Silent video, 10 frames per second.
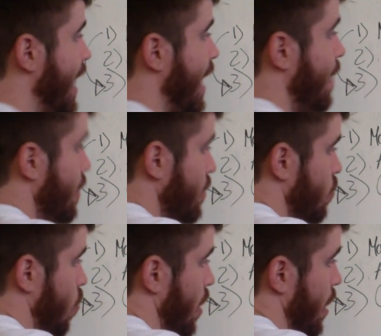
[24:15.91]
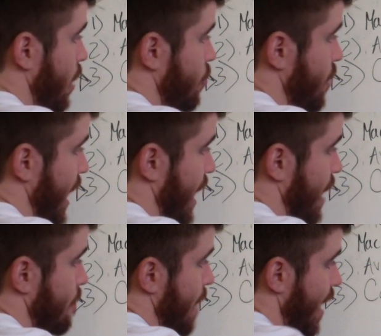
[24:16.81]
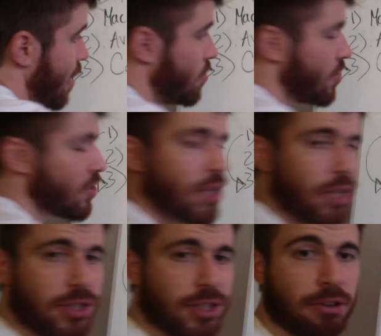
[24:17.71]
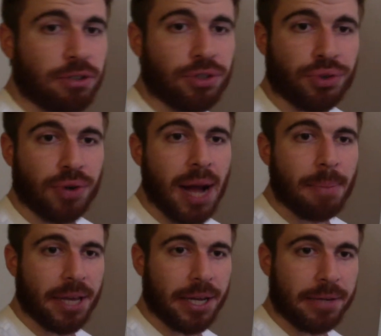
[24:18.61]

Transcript: And this one hundred eighty pounds is going to start dropping,